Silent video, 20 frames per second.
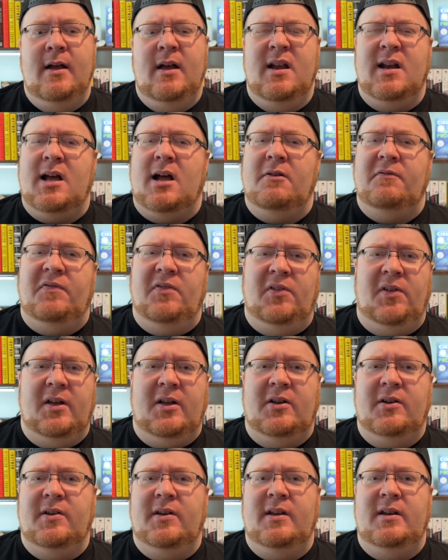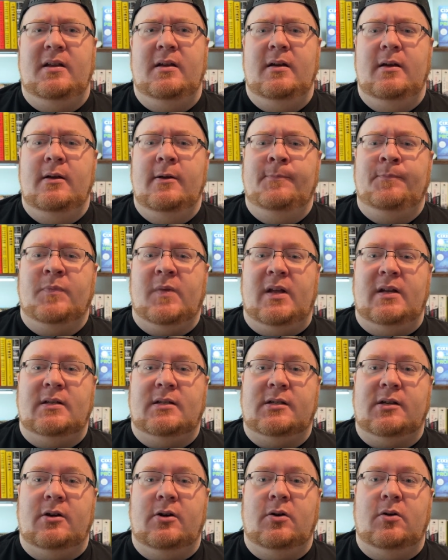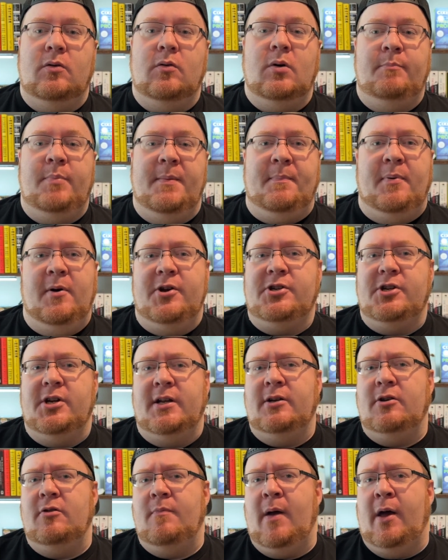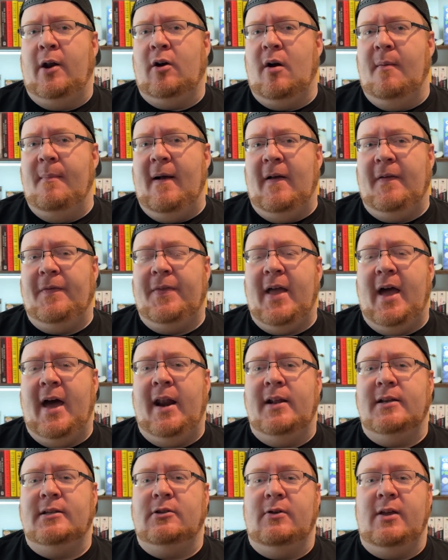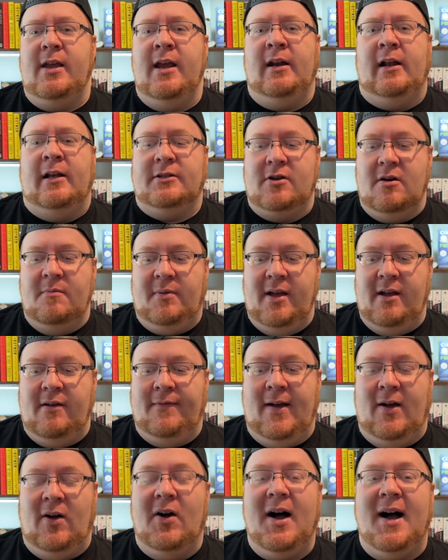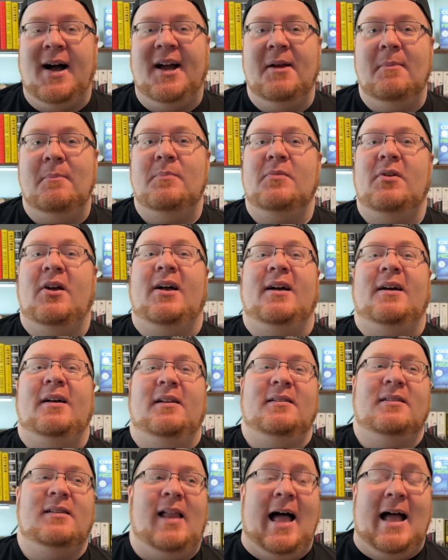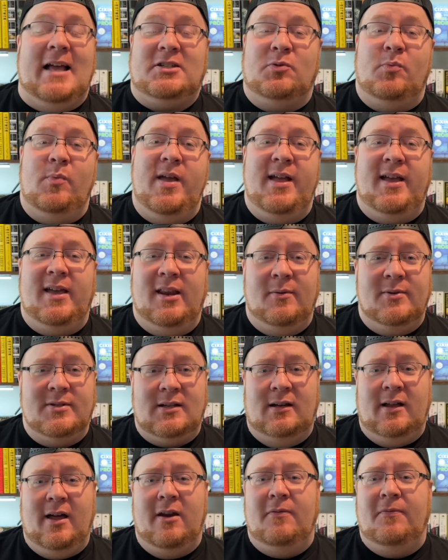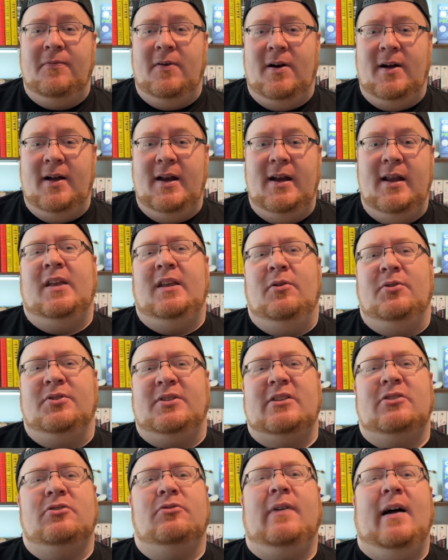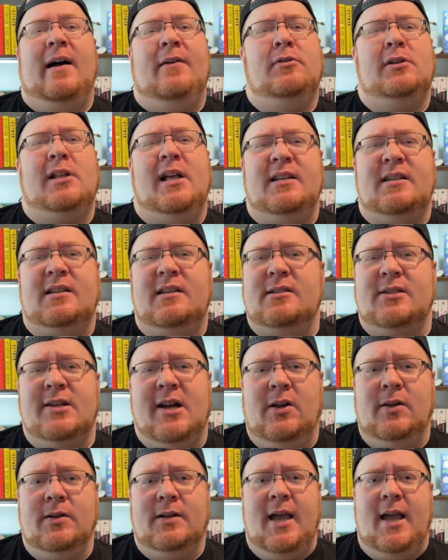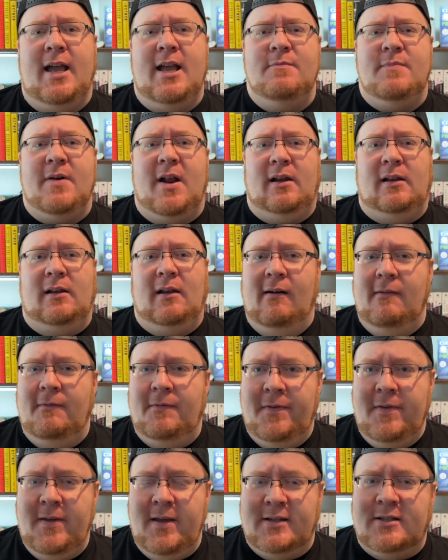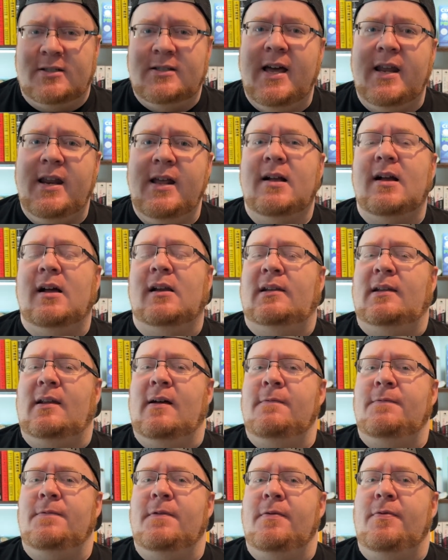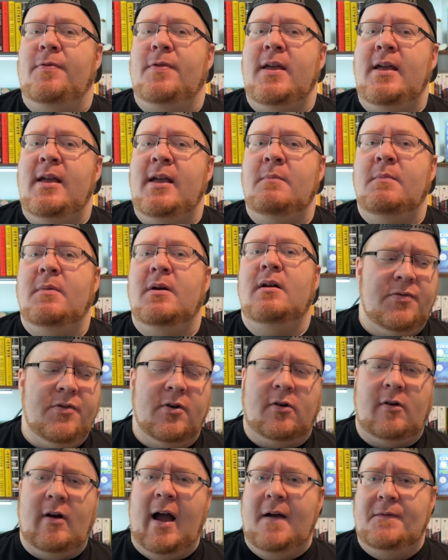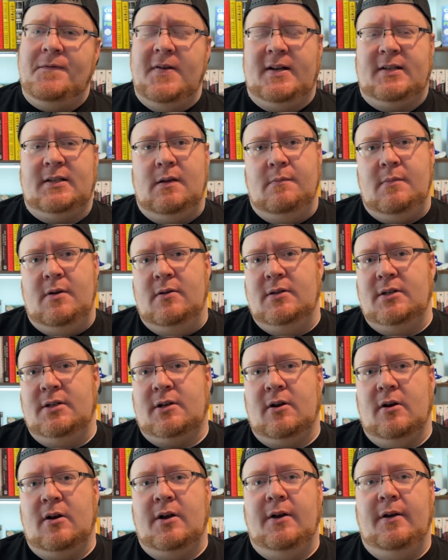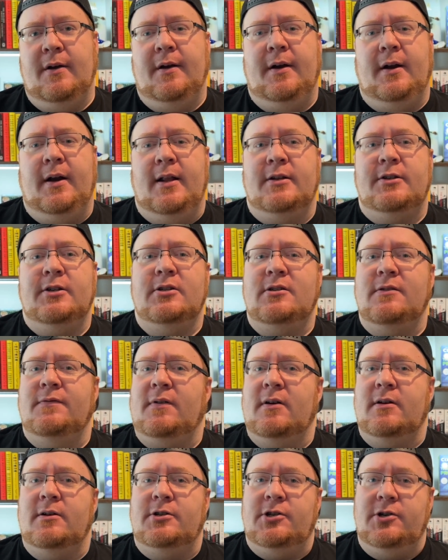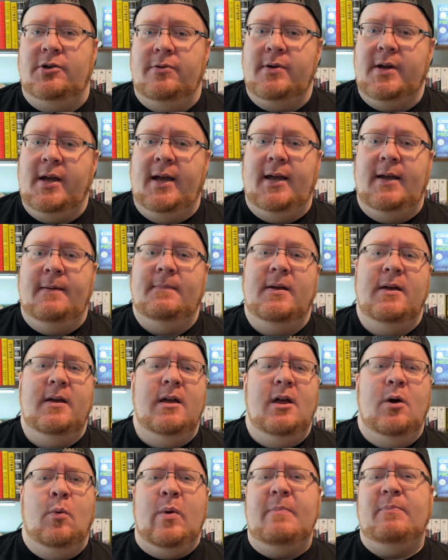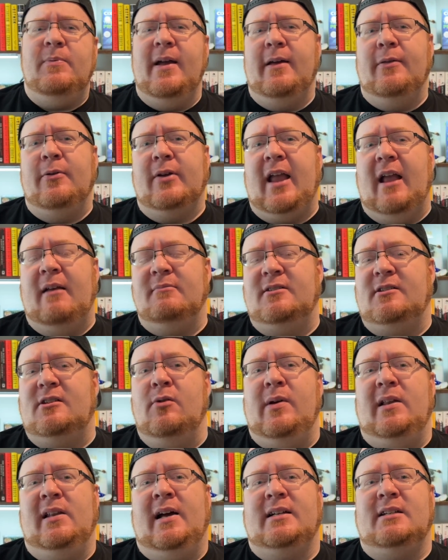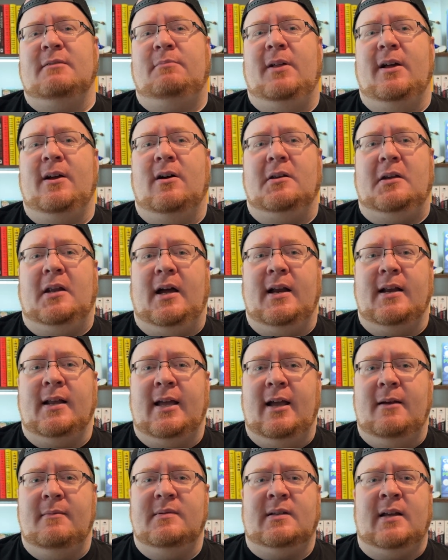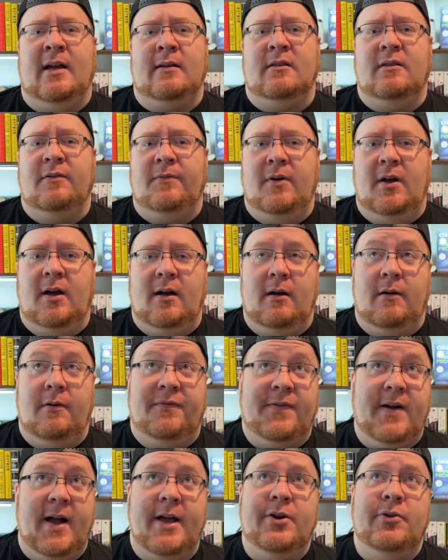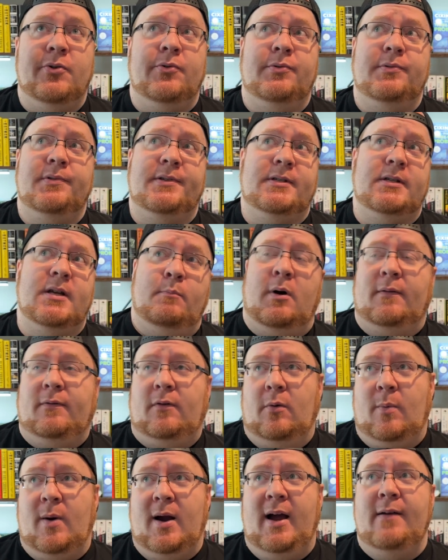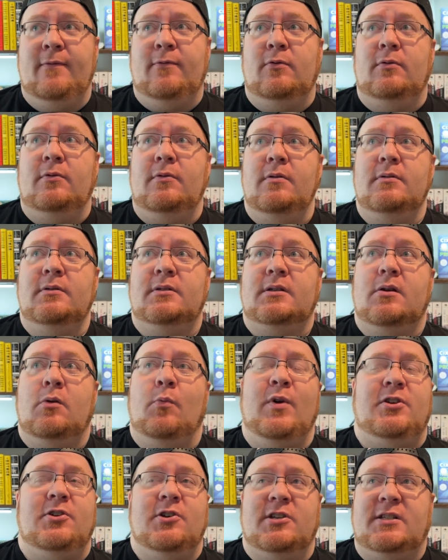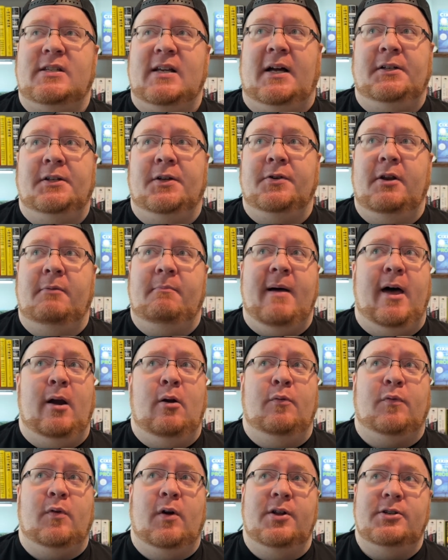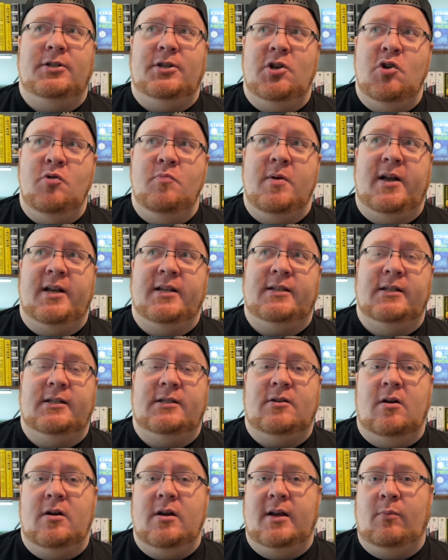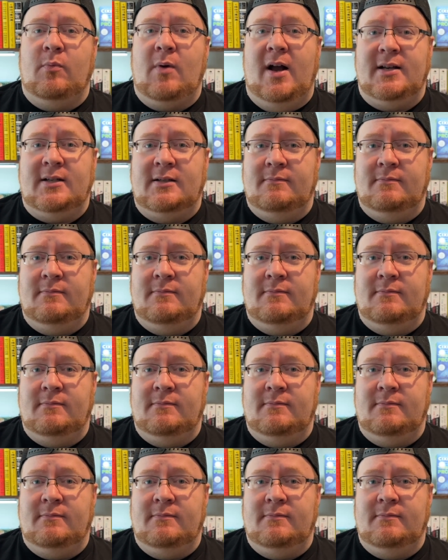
not feeling good. And so been pushing to do better about that. And so he and I started playing Valheim last week, and it was a lot of fun. It's that survival-esque style game, but I love the aesthetic. I love the theme. The graphics, the music are good, and it's just a very chill game. We play other games too. We like to play online games like the Finals, Marvel Rivals. We just downloaded Battlefront 2 because it's starting to rise in